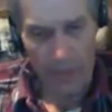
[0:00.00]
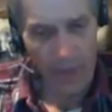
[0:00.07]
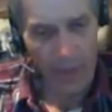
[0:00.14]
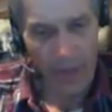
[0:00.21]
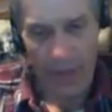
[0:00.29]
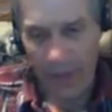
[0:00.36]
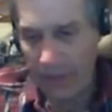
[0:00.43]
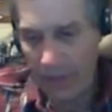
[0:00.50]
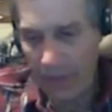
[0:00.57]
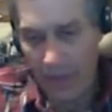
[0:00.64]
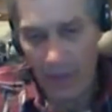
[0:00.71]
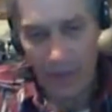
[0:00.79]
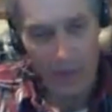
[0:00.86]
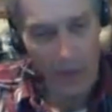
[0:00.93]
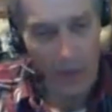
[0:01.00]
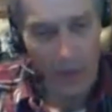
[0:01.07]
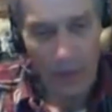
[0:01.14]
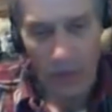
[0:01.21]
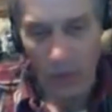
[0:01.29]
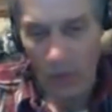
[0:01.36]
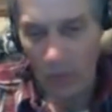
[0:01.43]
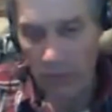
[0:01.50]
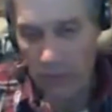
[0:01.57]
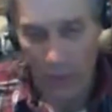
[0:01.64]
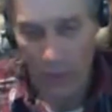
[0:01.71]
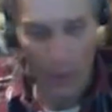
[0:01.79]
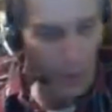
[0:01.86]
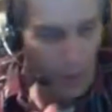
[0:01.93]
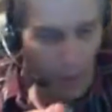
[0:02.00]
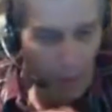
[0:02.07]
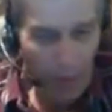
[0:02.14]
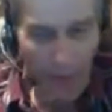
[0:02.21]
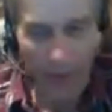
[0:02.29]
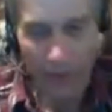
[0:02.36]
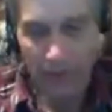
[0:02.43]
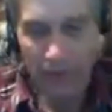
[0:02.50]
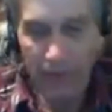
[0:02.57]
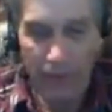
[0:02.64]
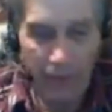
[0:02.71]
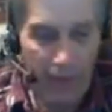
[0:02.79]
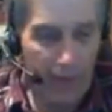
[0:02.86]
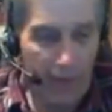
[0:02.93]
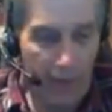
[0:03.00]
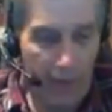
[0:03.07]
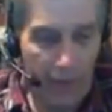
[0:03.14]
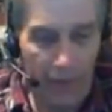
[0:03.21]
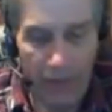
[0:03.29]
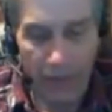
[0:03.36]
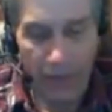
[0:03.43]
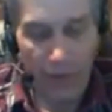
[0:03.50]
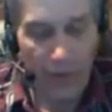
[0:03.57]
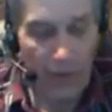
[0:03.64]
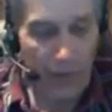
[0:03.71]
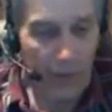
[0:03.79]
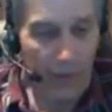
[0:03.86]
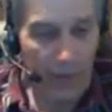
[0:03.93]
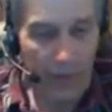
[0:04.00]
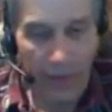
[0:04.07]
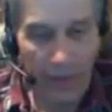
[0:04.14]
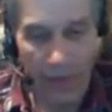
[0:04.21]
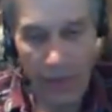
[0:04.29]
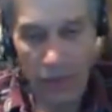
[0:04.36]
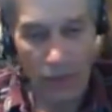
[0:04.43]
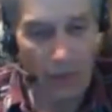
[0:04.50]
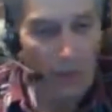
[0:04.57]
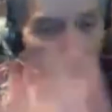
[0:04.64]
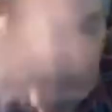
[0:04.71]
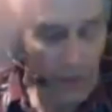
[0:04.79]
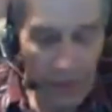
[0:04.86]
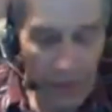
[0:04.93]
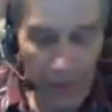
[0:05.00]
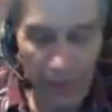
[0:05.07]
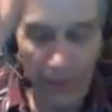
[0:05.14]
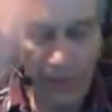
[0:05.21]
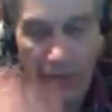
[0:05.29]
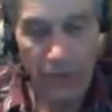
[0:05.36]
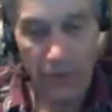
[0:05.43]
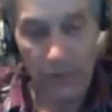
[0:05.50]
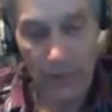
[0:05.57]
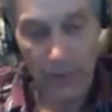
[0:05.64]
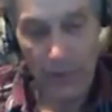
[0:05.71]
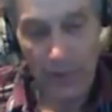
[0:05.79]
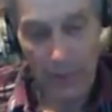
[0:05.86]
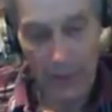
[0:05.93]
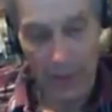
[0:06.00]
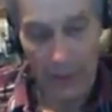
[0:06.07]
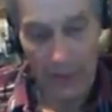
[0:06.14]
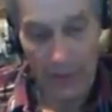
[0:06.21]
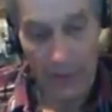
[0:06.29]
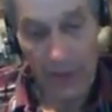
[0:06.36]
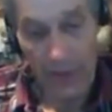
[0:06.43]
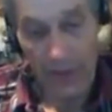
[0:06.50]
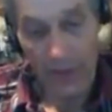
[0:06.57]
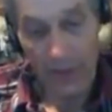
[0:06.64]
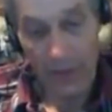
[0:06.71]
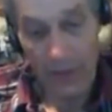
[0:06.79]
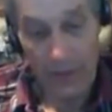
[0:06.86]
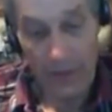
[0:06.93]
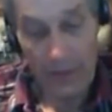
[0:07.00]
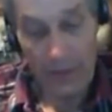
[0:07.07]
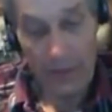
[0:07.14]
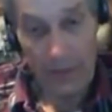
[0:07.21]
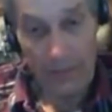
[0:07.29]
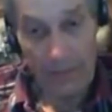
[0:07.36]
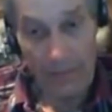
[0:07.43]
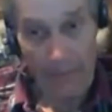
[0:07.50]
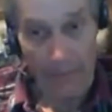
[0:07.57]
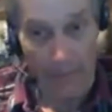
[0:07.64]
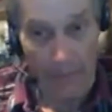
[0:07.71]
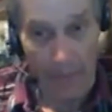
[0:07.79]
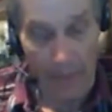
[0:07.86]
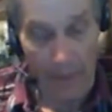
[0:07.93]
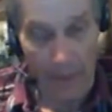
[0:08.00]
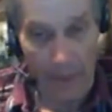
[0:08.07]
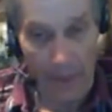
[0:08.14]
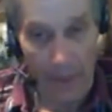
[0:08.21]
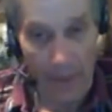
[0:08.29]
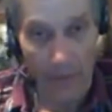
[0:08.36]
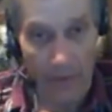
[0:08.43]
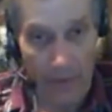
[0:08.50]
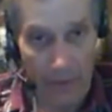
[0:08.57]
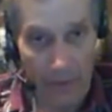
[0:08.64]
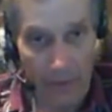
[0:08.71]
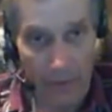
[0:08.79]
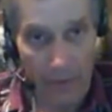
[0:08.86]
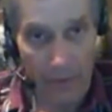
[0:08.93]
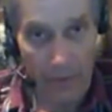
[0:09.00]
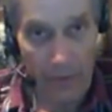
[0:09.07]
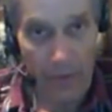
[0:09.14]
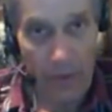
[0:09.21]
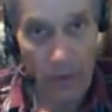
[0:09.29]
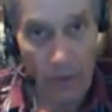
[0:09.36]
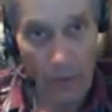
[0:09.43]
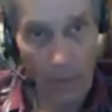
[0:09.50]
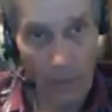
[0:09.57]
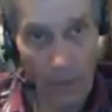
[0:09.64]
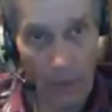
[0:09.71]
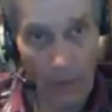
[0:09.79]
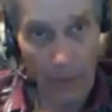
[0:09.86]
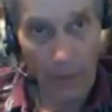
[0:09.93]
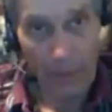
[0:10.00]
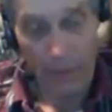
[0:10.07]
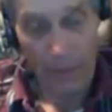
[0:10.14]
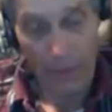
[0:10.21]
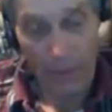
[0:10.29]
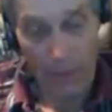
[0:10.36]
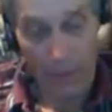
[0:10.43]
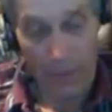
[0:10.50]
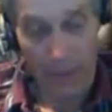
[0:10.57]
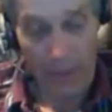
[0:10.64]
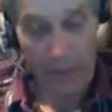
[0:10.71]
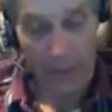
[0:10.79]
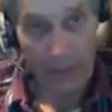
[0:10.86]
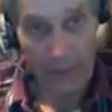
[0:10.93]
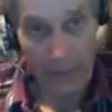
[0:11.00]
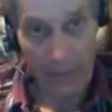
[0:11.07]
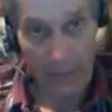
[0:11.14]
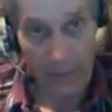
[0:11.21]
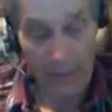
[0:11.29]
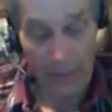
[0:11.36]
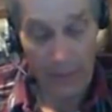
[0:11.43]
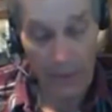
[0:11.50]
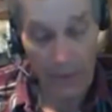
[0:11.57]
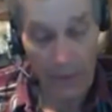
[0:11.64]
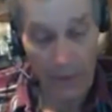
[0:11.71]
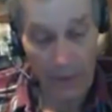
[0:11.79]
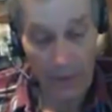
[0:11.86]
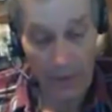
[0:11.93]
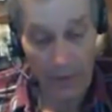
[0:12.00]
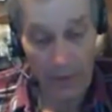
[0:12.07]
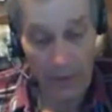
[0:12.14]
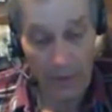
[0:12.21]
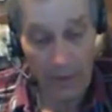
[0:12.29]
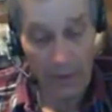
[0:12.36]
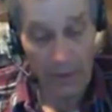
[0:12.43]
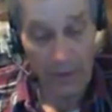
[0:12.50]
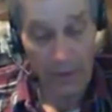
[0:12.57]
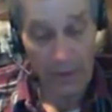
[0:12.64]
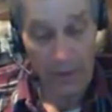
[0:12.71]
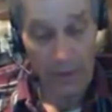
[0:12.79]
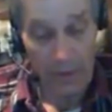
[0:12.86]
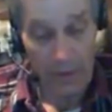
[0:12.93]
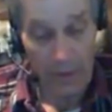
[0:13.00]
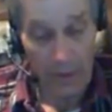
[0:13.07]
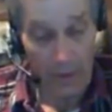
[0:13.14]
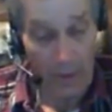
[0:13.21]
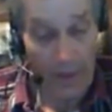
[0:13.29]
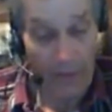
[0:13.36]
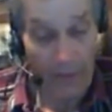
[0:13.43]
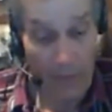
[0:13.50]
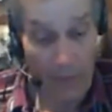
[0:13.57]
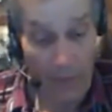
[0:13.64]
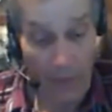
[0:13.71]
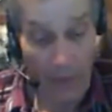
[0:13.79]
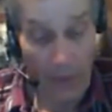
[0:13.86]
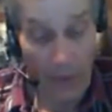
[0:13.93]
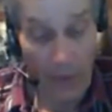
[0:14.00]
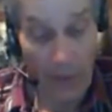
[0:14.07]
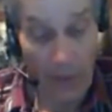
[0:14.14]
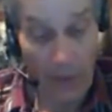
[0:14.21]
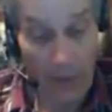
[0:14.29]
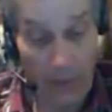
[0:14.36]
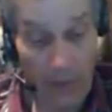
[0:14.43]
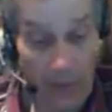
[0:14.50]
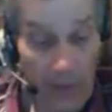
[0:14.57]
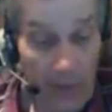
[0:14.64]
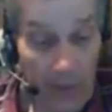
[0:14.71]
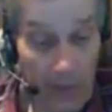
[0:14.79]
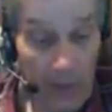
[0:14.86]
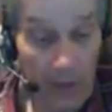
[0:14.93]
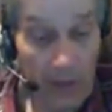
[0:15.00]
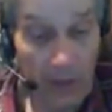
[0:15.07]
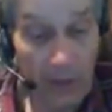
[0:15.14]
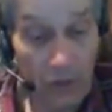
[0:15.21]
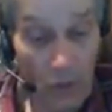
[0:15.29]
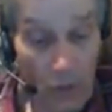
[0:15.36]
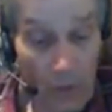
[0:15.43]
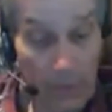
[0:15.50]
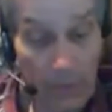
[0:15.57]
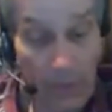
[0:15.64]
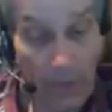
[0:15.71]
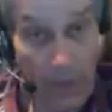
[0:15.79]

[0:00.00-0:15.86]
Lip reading: there again, some swarms go in the ground 2 foot off the ground, and the next one will be 30 foot in a tree. They say that average to set a swarm trap up ought to be about 10 foot off the ground. You'll have better luck setting swarm